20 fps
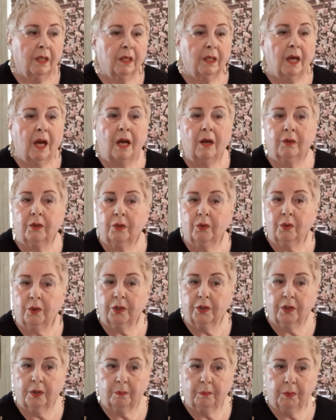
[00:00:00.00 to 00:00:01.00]
how to
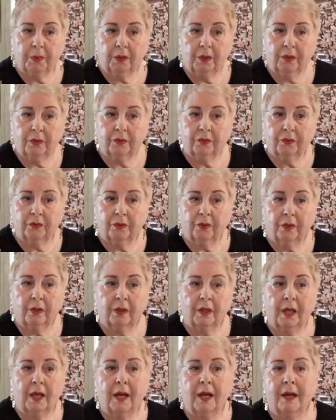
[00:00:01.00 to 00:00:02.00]
order the books,
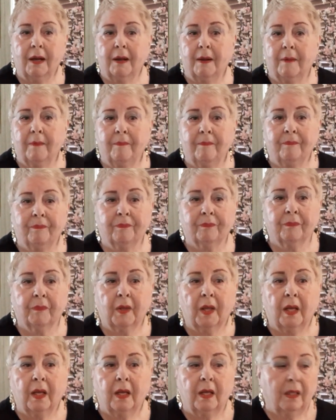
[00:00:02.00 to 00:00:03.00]

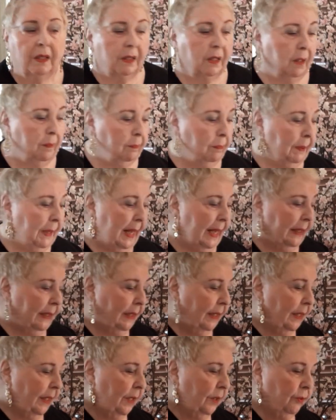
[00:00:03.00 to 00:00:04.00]
the black
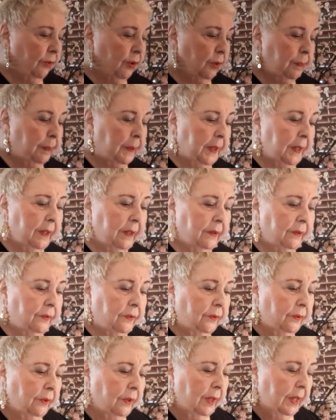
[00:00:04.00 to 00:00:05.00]
key
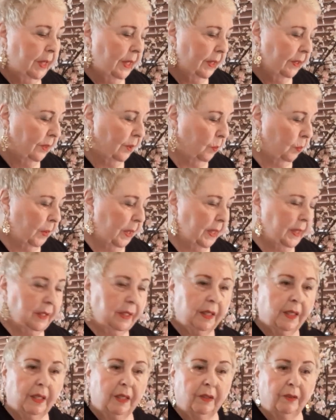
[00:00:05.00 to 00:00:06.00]
groupings and the white
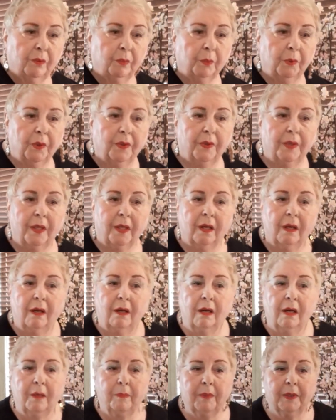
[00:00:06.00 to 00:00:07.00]
keys where they
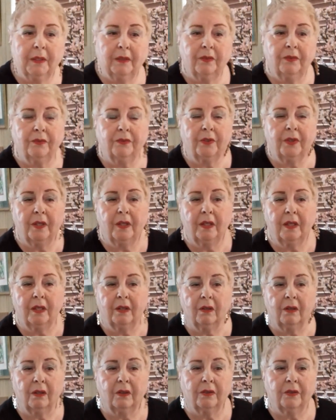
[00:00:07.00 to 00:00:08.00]
are, middle C and
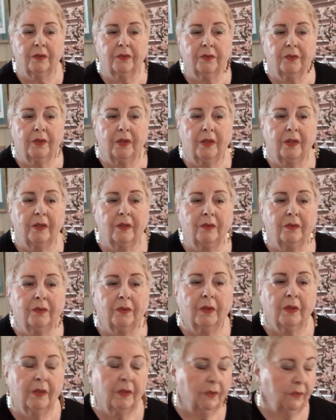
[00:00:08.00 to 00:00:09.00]
all the
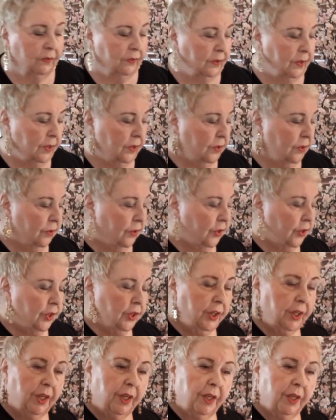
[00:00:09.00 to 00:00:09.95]
C's, C to G